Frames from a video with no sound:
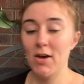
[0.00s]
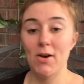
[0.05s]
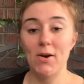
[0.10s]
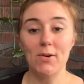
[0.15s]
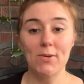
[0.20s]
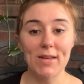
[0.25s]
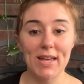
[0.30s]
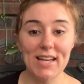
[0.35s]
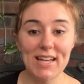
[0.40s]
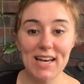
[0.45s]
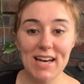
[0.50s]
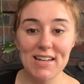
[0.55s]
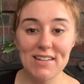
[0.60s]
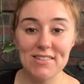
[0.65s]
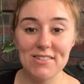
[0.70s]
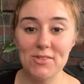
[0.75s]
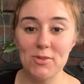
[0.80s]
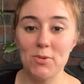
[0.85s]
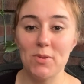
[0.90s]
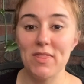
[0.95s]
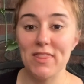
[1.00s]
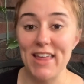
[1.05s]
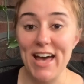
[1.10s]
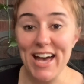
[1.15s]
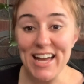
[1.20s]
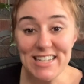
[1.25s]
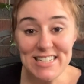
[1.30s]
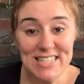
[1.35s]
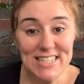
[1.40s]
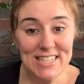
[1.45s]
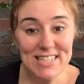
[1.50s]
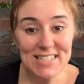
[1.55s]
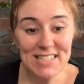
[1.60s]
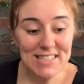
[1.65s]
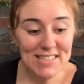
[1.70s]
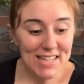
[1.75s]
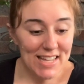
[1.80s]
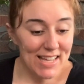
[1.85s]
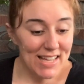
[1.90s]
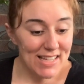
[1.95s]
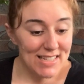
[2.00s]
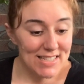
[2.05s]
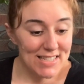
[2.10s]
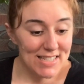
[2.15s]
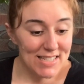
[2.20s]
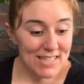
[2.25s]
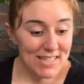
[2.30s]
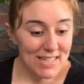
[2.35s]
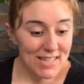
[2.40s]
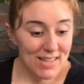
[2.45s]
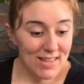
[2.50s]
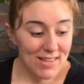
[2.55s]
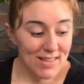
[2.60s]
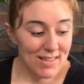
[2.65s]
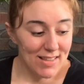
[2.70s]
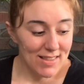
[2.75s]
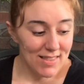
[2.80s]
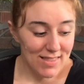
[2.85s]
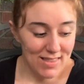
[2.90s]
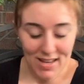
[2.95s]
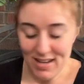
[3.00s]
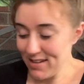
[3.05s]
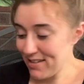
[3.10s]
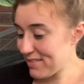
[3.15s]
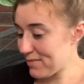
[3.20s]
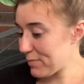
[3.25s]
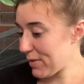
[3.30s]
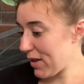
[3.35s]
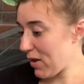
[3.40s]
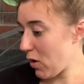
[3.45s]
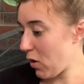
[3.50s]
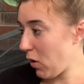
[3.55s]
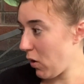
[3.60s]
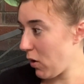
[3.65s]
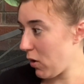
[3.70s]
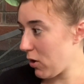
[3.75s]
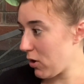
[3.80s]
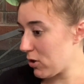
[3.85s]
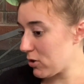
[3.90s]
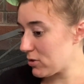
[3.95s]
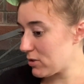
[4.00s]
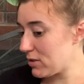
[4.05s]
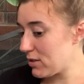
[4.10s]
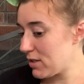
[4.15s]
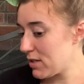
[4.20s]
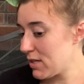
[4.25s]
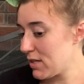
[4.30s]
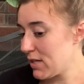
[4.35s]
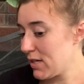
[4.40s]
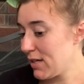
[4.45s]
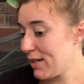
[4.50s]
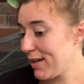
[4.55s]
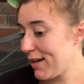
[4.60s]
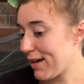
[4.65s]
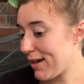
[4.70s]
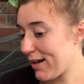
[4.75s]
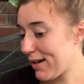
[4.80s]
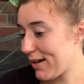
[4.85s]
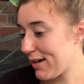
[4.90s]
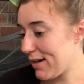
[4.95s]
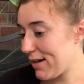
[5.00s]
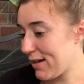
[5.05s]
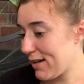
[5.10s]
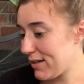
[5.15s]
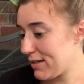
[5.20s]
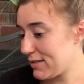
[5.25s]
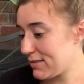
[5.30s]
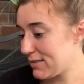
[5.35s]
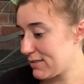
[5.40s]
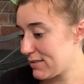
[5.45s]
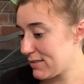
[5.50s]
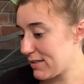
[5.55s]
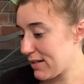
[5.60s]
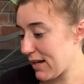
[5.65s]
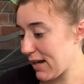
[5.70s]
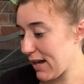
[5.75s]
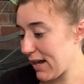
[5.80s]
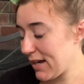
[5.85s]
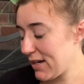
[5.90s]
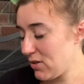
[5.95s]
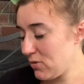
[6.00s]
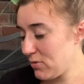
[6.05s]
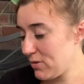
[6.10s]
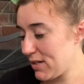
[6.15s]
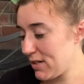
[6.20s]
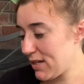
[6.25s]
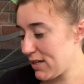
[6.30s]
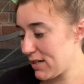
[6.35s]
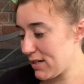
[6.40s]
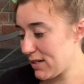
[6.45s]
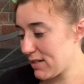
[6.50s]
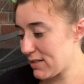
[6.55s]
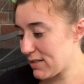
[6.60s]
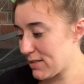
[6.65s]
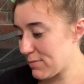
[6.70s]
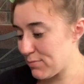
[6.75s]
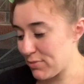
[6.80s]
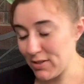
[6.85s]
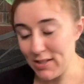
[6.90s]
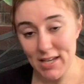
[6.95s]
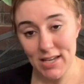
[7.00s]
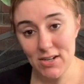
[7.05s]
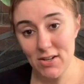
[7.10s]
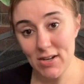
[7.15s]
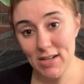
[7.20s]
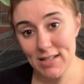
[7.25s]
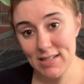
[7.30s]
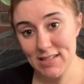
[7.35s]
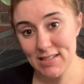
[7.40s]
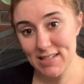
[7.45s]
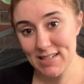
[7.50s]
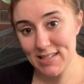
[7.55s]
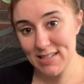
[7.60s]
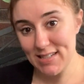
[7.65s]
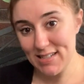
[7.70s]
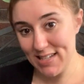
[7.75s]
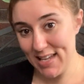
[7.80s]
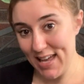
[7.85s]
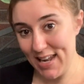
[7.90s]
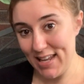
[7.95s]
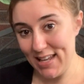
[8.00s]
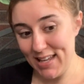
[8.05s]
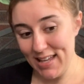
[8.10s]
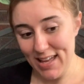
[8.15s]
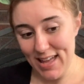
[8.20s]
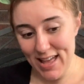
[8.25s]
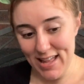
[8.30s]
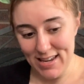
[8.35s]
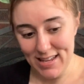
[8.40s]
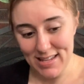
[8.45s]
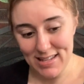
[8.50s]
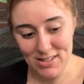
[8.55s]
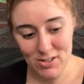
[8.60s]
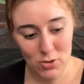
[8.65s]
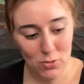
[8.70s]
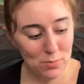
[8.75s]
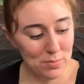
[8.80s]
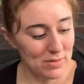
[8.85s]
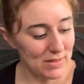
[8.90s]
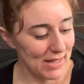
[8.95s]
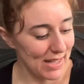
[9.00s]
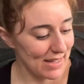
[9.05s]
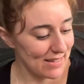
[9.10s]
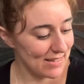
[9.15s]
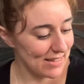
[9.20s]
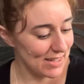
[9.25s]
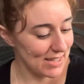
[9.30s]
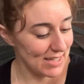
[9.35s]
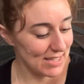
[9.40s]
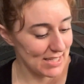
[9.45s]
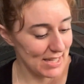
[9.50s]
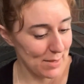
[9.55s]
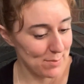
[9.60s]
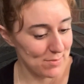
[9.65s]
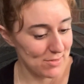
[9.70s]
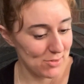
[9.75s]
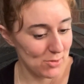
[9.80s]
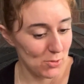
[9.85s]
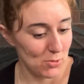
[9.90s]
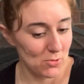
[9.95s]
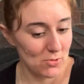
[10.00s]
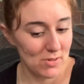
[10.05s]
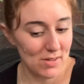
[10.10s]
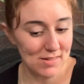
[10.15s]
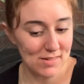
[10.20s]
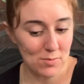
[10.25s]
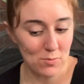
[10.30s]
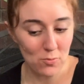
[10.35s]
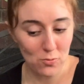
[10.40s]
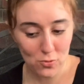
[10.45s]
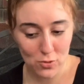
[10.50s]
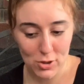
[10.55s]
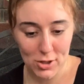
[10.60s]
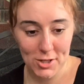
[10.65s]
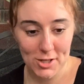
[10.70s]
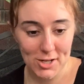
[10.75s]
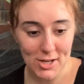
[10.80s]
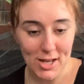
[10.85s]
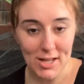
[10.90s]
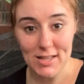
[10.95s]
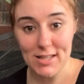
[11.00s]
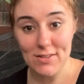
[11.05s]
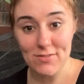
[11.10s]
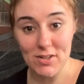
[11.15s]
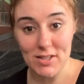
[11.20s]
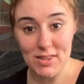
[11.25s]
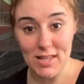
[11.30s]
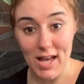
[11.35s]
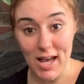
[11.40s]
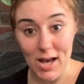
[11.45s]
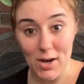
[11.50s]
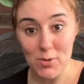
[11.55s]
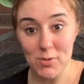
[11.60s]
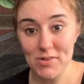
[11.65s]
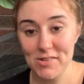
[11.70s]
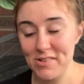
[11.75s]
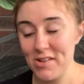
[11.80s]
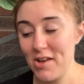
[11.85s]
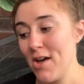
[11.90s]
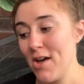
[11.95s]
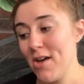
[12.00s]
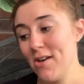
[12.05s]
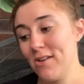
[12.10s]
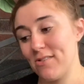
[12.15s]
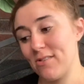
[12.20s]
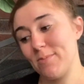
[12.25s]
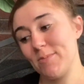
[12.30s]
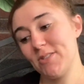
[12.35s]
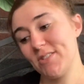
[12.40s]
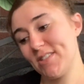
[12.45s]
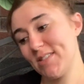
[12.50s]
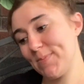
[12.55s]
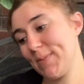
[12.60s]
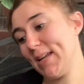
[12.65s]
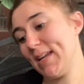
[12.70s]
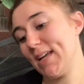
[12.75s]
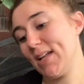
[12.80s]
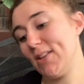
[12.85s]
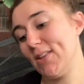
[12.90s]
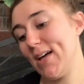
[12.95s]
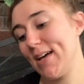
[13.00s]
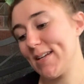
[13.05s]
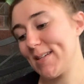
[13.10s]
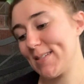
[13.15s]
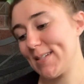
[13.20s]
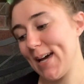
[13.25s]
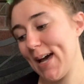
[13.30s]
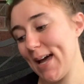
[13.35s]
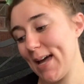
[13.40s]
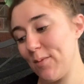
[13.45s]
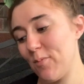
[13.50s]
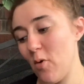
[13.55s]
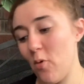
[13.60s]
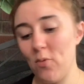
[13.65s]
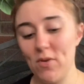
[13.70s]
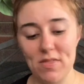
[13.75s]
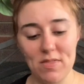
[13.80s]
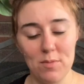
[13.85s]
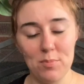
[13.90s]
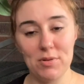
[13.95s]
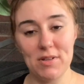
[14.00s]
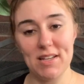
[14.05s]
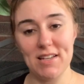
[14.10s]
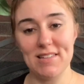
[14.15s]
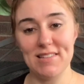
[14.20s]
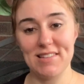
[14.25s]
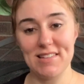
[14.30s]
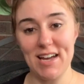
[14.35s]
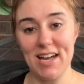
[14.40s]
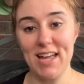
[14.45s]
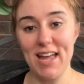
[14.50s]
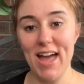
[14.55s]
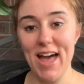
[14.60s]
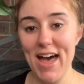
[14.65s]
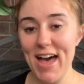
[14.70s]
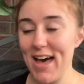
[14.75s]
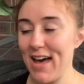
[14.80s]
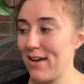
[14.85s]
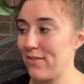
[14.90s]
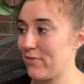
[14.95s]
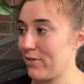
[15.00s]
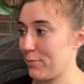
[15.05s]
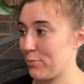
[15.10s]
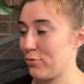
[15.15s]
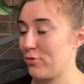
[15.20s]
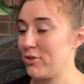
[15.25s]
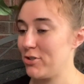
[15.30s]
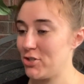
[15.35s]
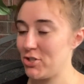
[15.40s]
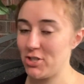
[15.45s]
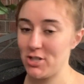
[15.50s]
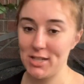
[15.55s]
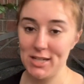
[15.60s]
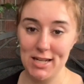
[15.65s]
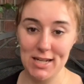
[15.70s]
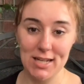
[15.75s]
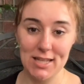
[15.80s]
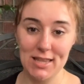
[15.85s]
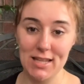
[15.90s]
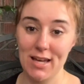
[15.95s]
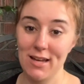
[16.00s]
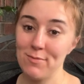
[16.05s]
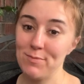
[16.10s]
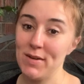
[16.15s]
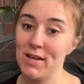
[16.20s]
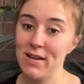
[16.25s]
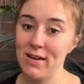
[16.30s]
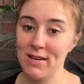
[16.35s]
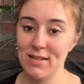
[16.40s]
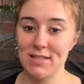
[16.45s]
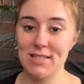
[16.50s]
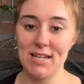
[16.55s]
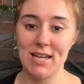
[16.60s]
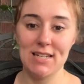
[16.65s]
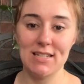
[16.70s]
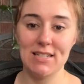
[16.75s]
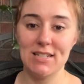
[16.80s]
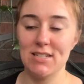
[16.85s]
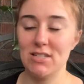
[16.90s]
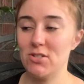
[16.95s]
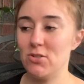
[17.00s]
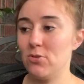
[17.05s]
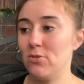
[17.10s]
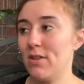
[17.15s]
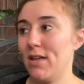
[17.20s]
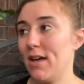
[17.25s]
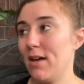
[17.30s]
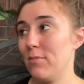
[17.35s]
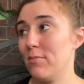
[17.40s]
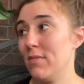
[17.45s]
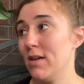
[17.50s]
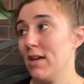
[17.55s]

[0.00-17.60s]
Okay guys, so that is it. That is my haul. I don't plan on getting any new plants anytime soon because I'm really not leaving the house. So I'm just spending a lot of time with the plants I have, appreciating them, tending to them.